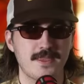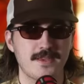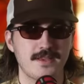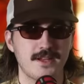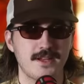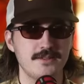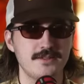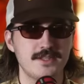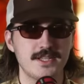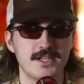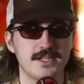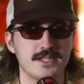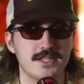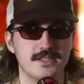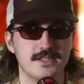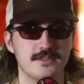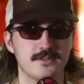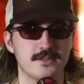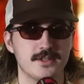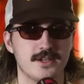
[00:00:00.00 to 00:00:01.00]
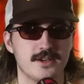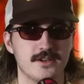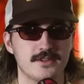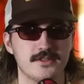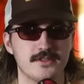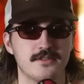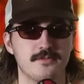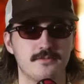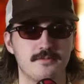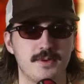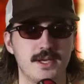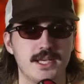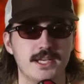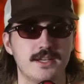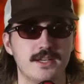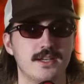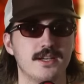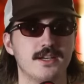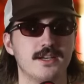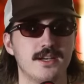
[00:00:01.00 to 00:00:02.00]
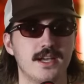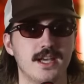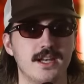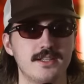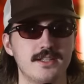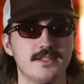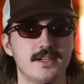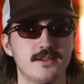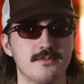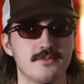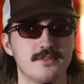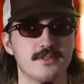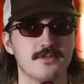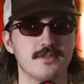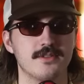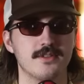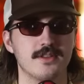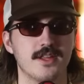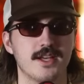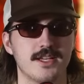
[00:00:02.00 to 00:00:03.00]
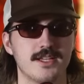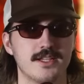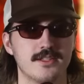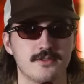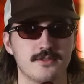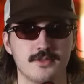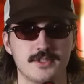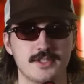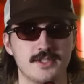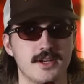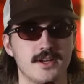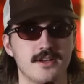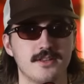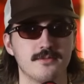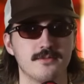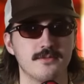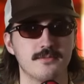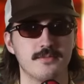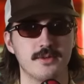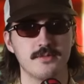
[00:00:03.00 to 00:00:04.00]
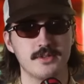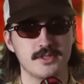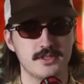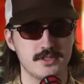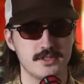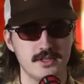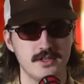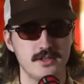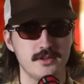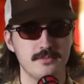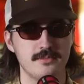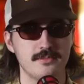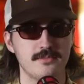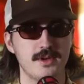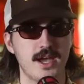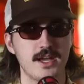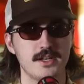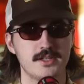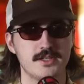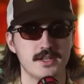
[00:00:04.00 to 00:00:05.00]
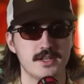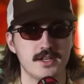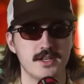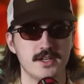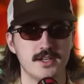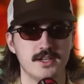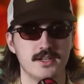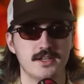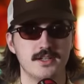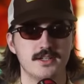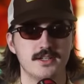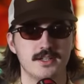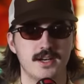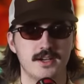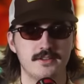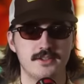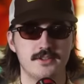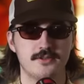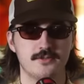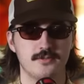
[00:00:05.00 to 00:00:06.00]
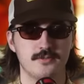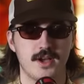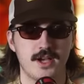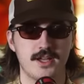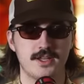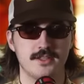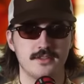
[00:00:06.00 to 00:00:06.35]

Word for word: don't think I could do a cursive P. Anytime someone like at TwitchCon, when people like sign your yeah. badge. I just write it,